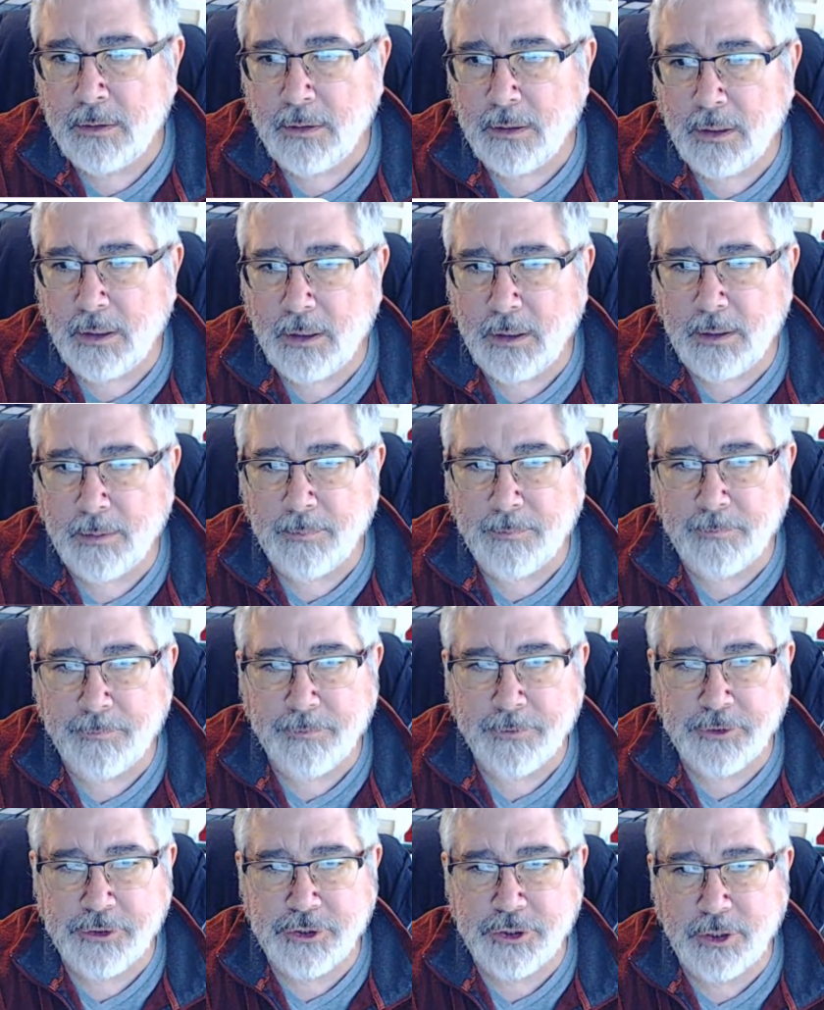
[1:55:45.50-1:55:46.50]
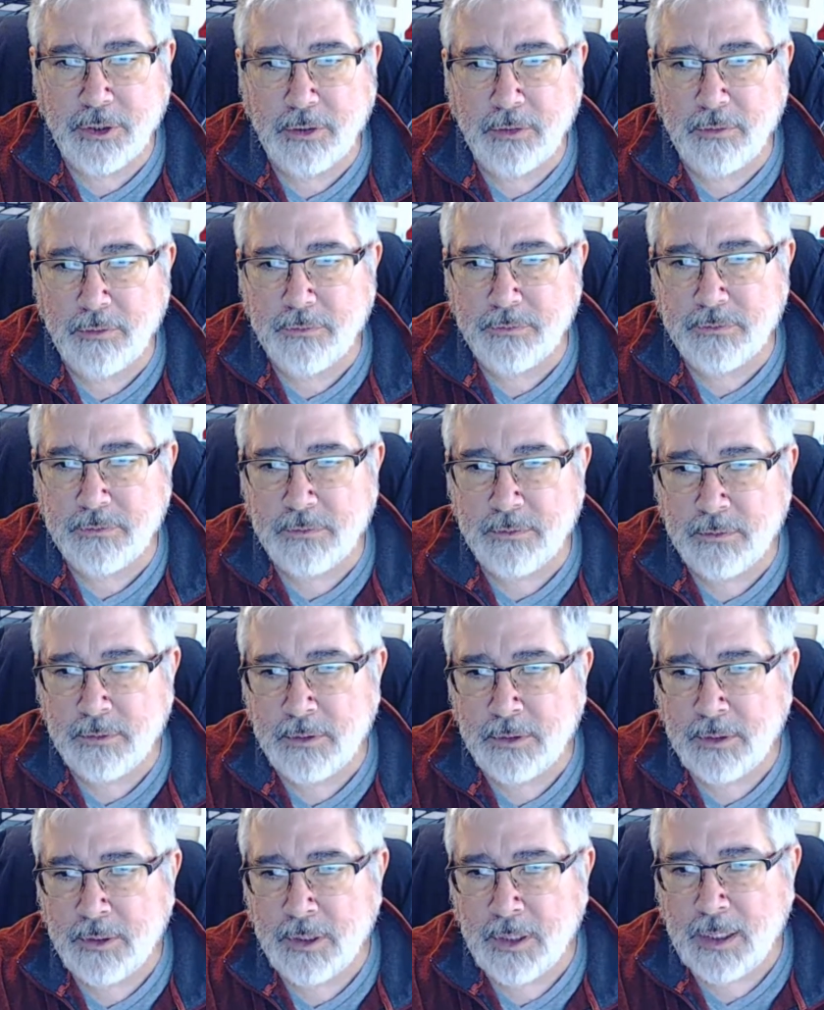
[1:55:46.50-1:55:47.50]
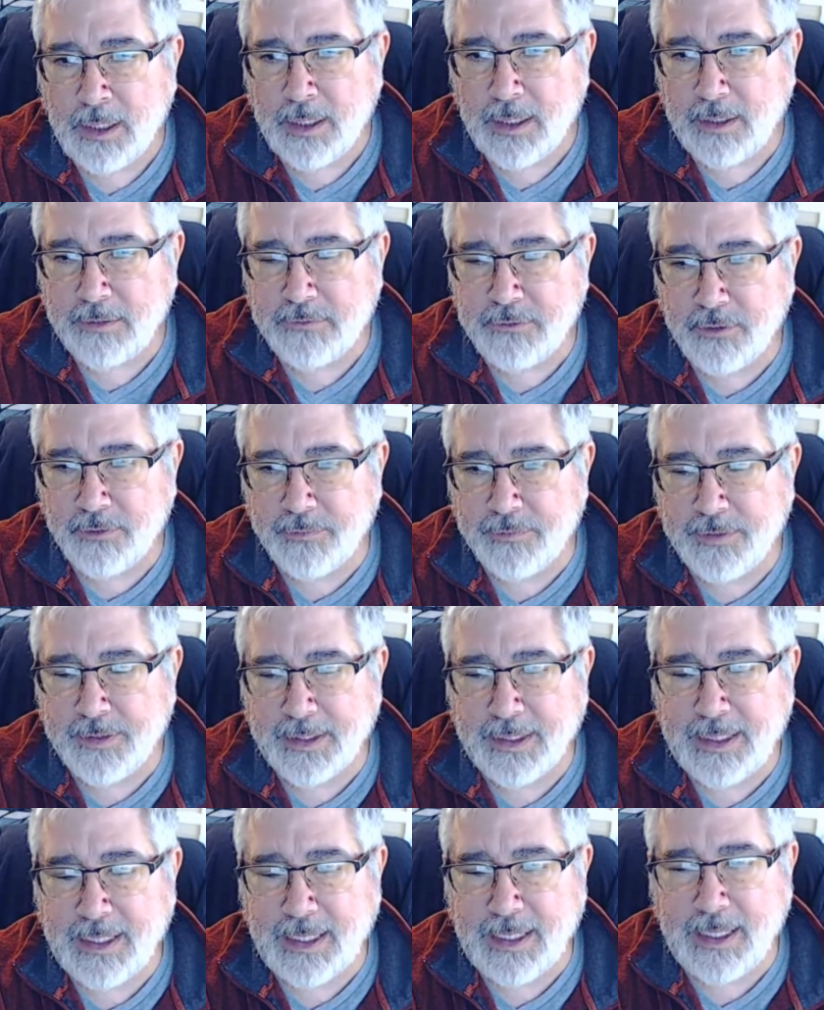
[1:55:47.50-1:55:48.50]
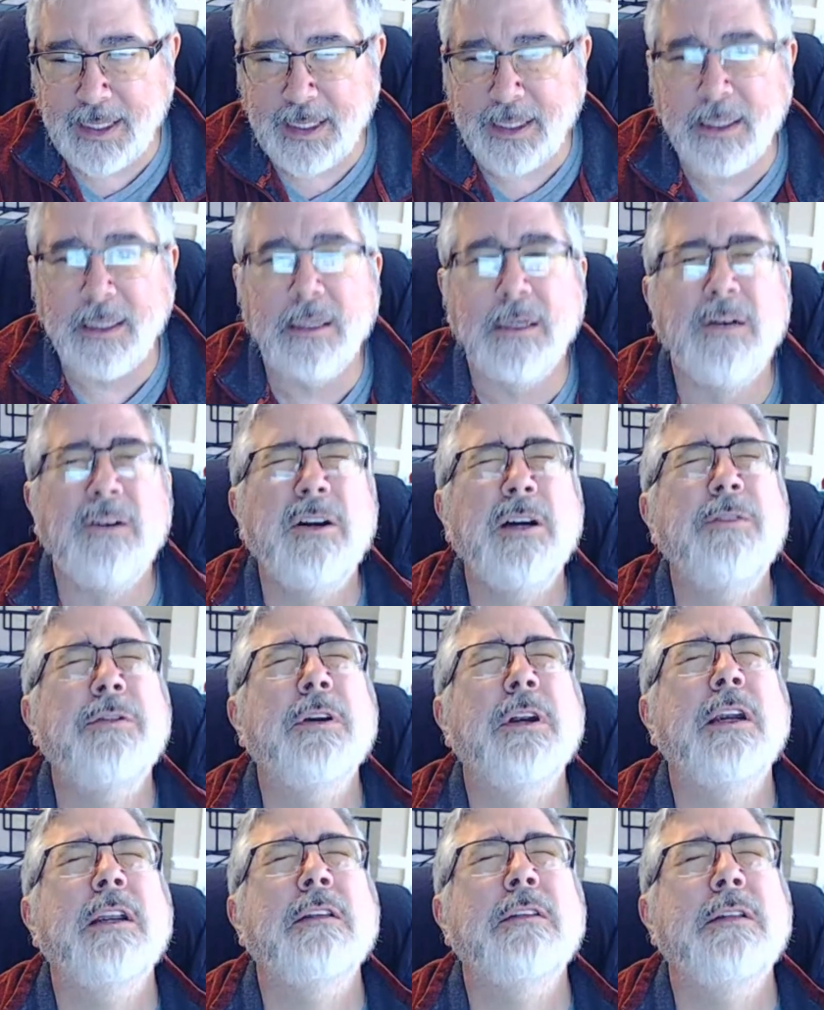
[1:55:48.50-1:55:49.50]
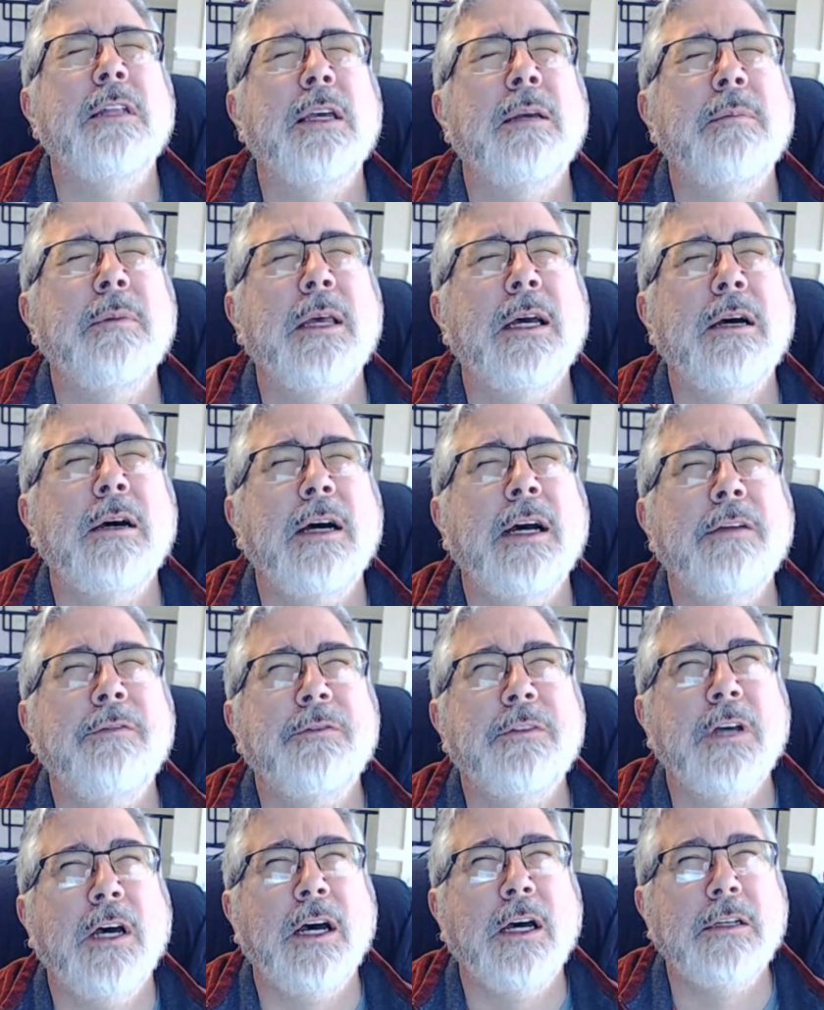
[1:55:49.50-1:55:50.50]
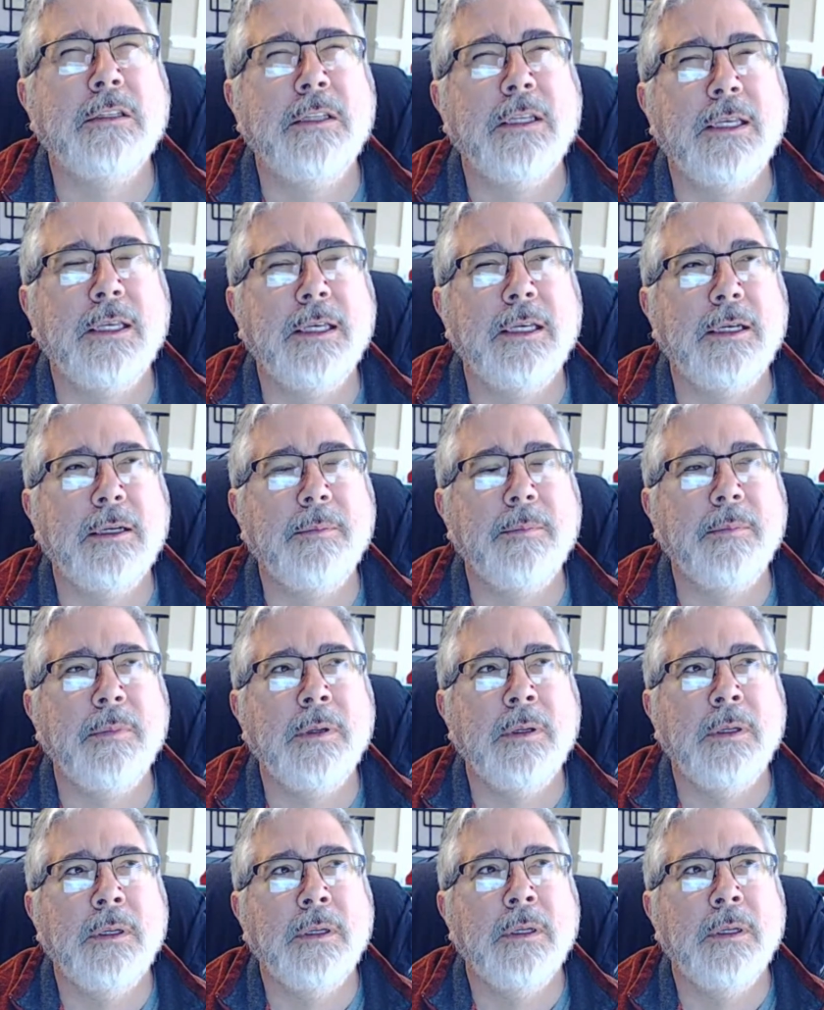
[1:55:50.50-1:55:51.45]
for shows. So the guy, I forgot his name now. I've talked to him.